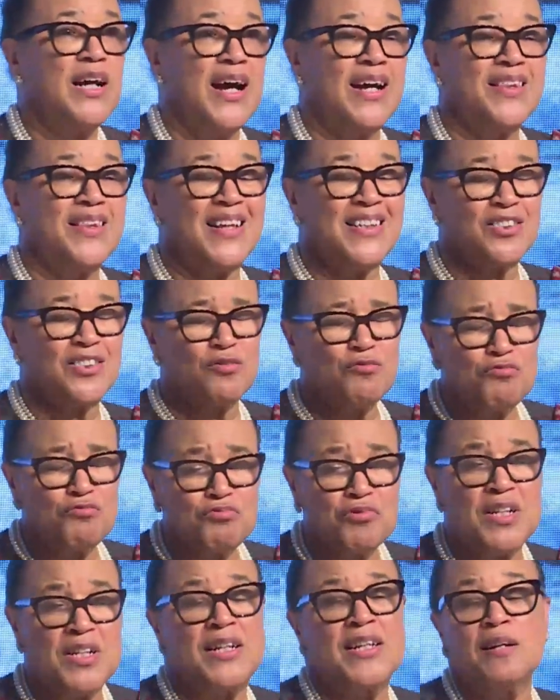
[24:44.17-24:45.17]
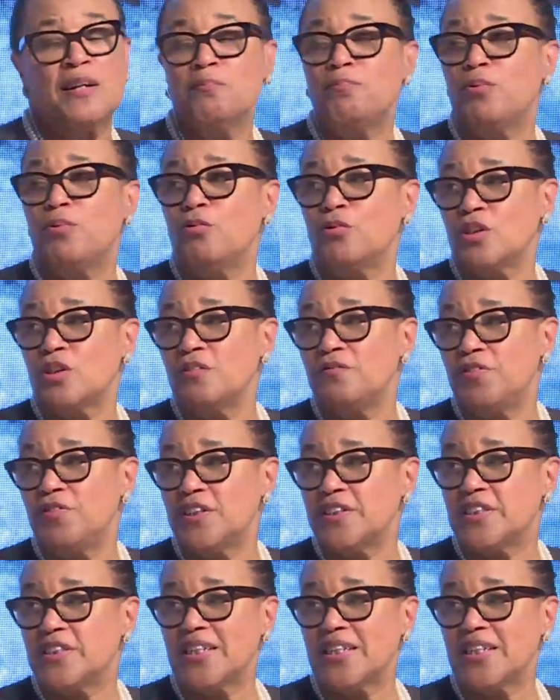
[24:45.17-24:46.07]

And that's really important for us